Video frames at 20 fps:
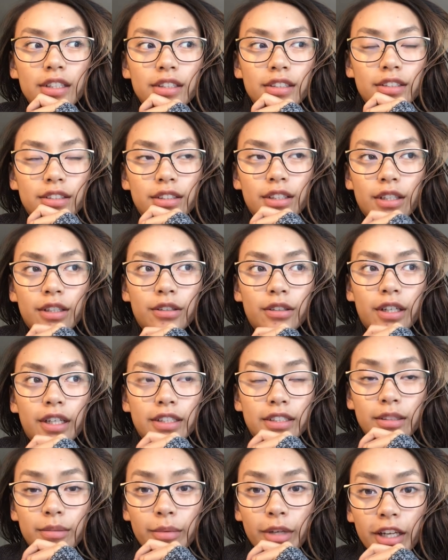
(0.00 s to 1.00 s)
So I
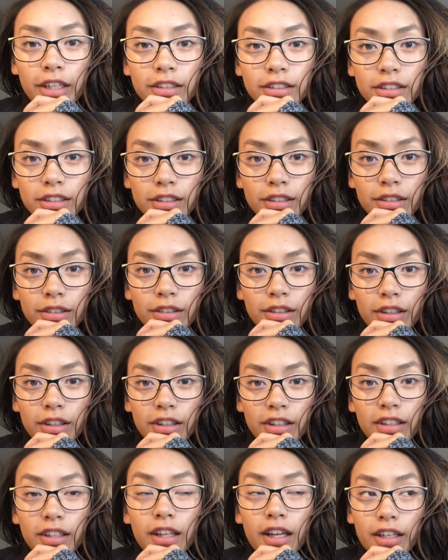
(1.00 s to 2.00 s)
did manage to go to
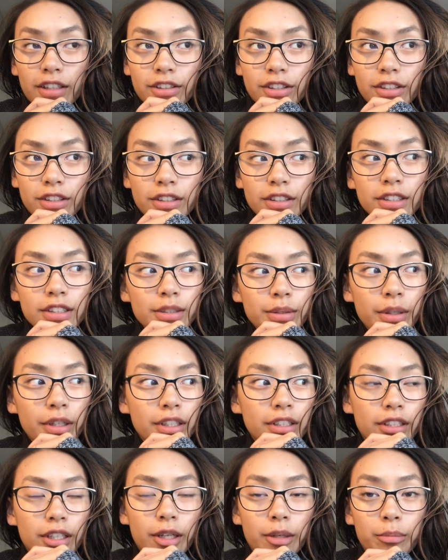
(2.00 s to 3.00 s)
all the lectures,
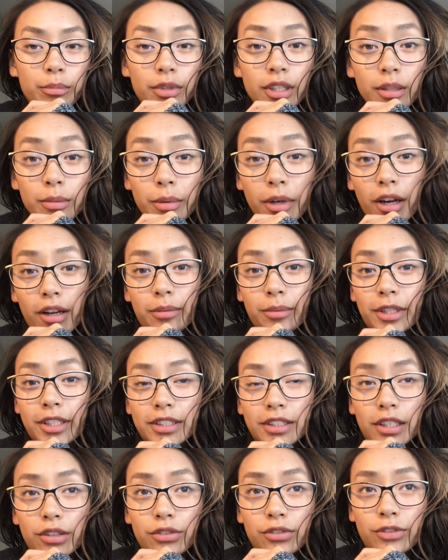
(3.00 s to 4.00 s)
which I'm pretty proud of
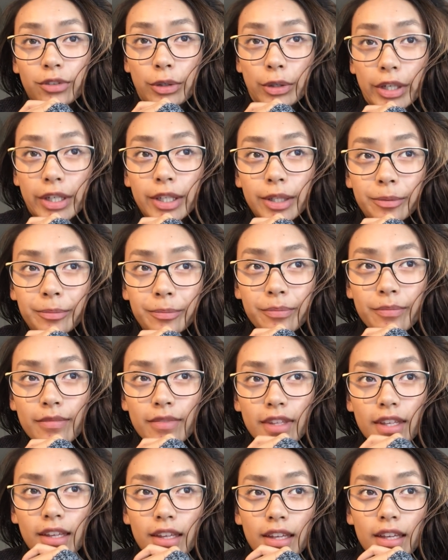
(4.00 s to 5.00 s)
myself for.
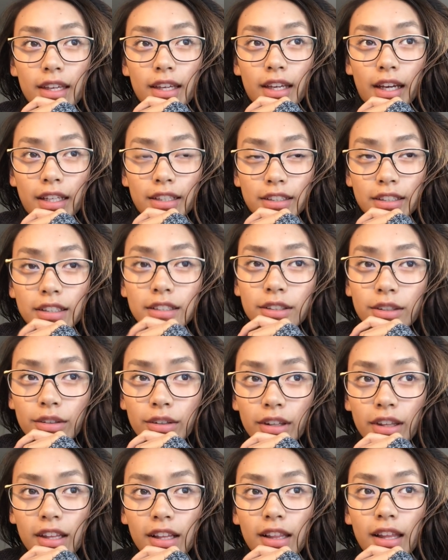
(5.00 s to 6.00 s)
I didn't go
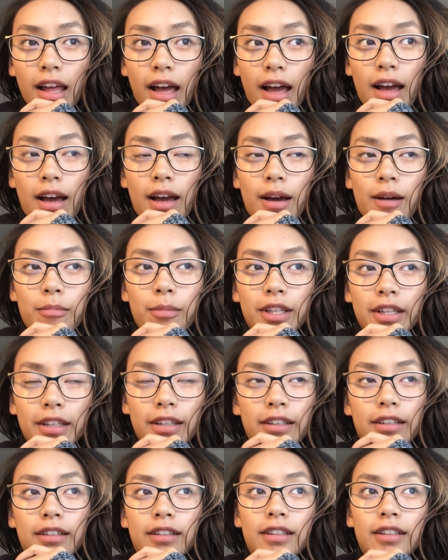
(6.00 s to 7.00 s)
to the lab at the
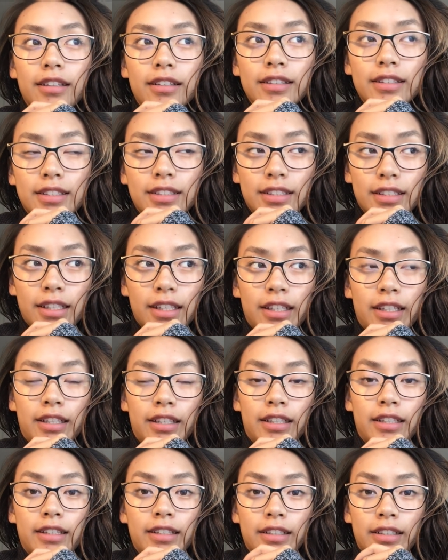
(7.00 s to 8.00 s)
end of the
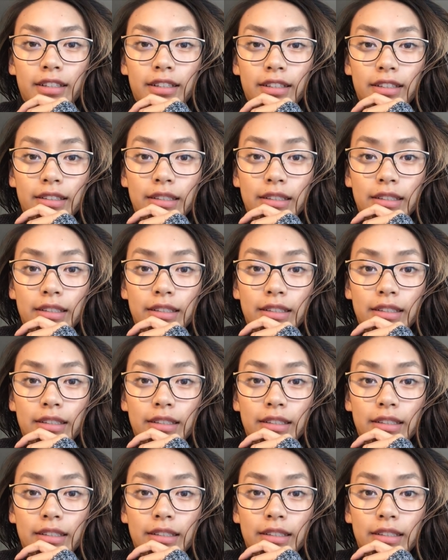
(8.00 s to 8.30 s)
day,